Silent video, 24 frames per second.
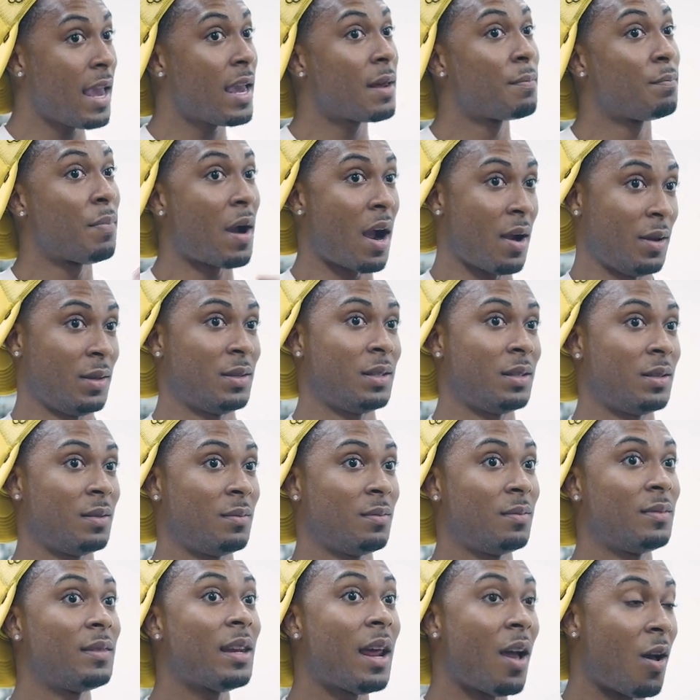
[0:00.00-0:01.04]
in
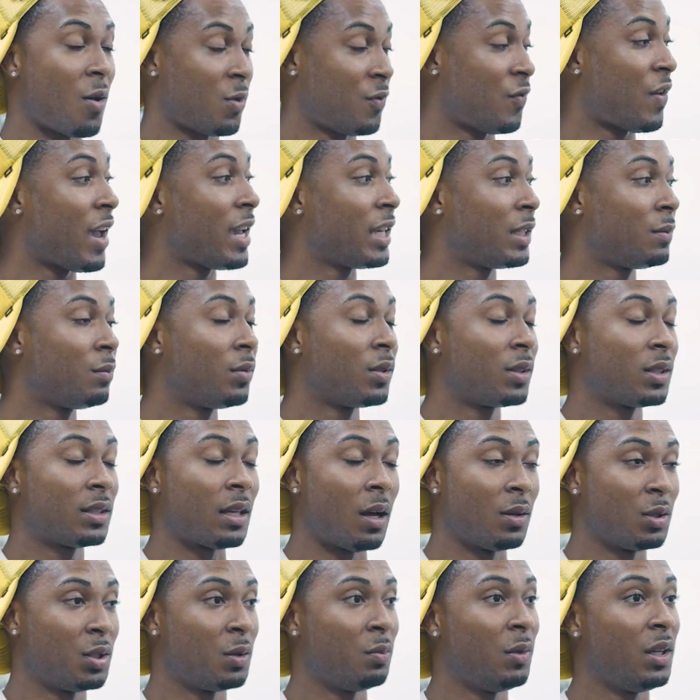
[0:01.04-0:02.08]
person. Now, on Facebook,
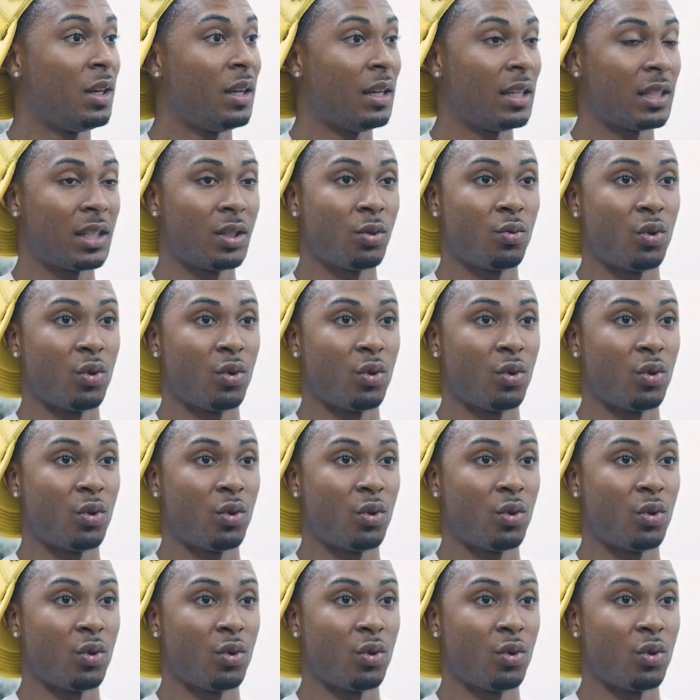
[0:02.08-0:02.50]
social media,